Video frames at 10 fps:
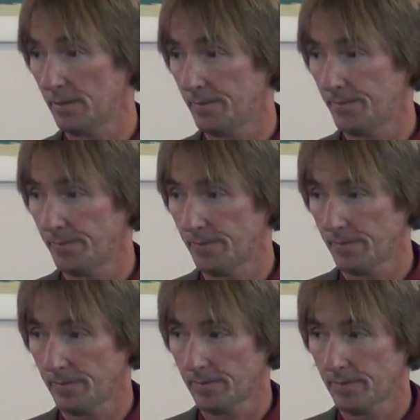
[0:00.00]

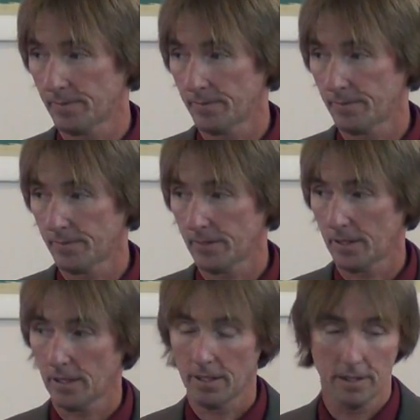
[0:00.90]

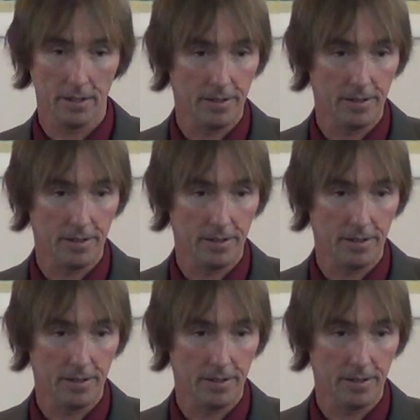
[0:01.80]
(no one is talking)